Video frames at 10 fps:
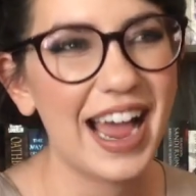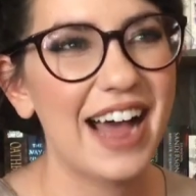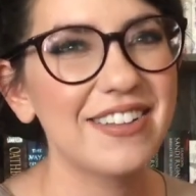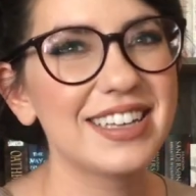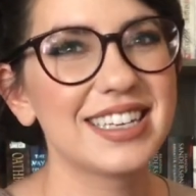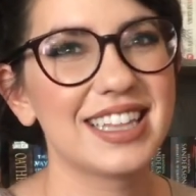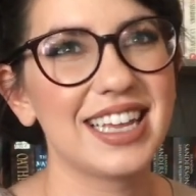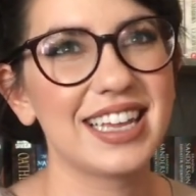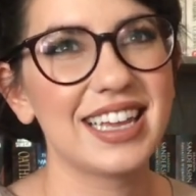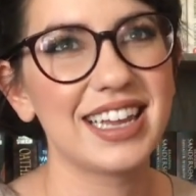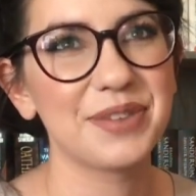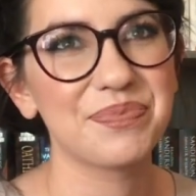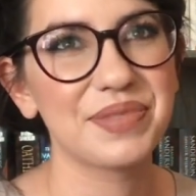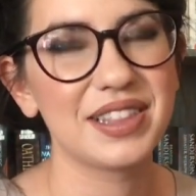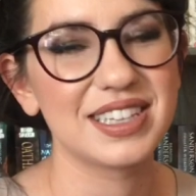Elend
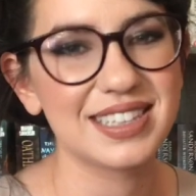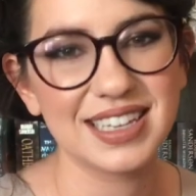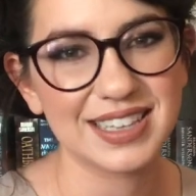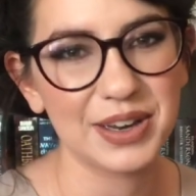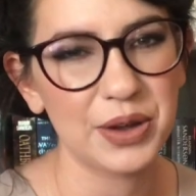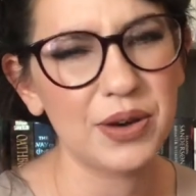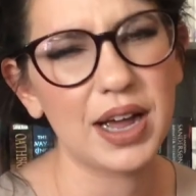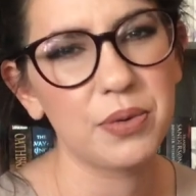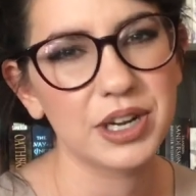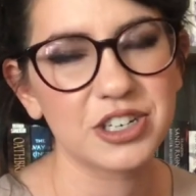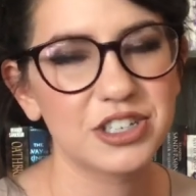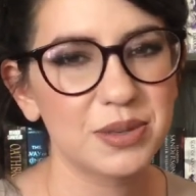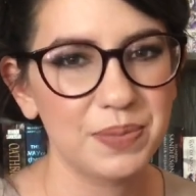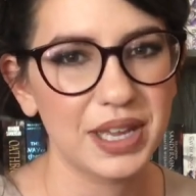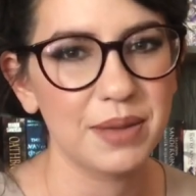thinking this isn't who I wish to
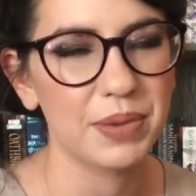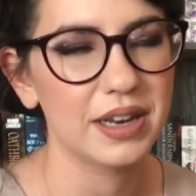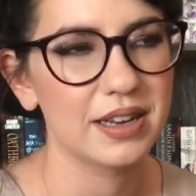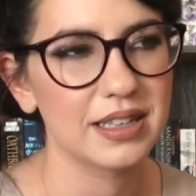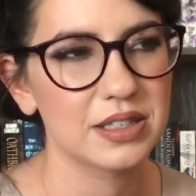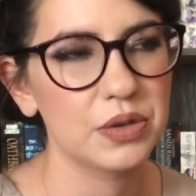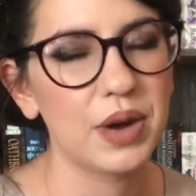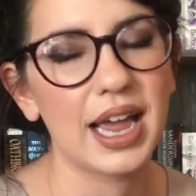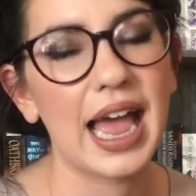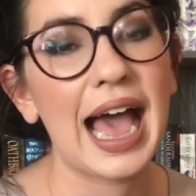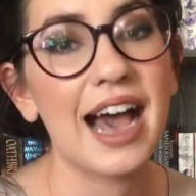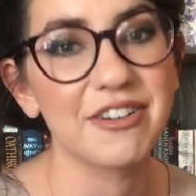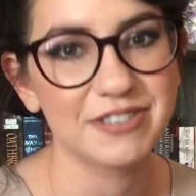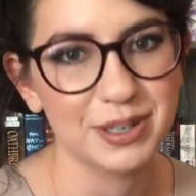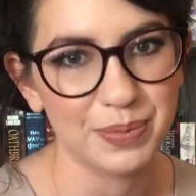be, but it's who I
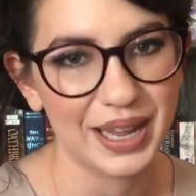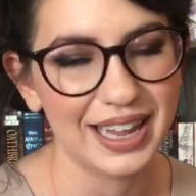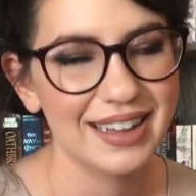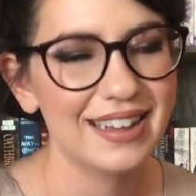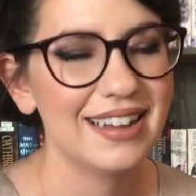have to be.